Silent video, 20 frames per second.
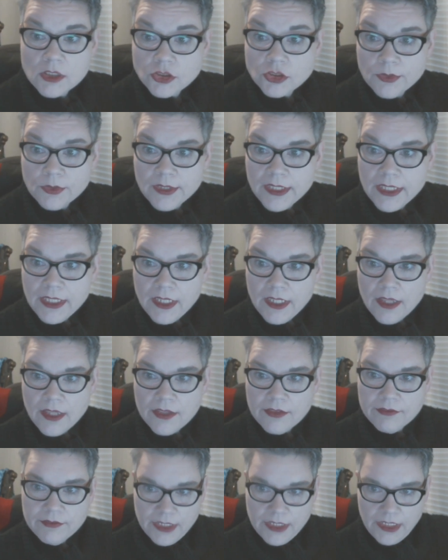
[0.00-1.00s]
showing any
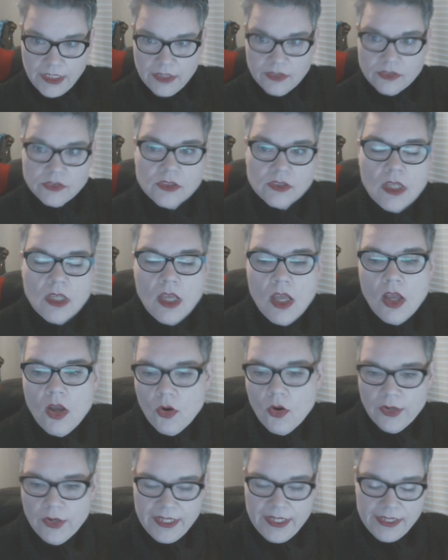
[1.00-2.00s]
other videos
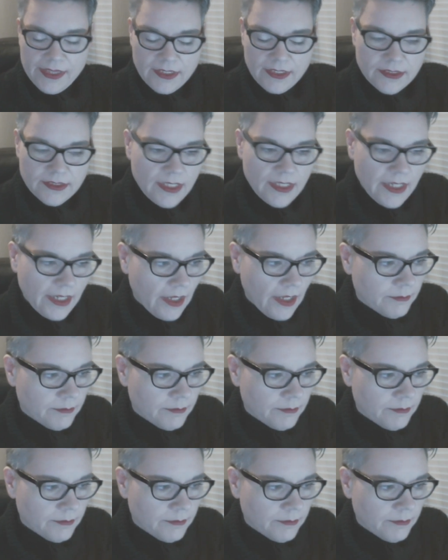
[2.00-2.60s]
or anything today.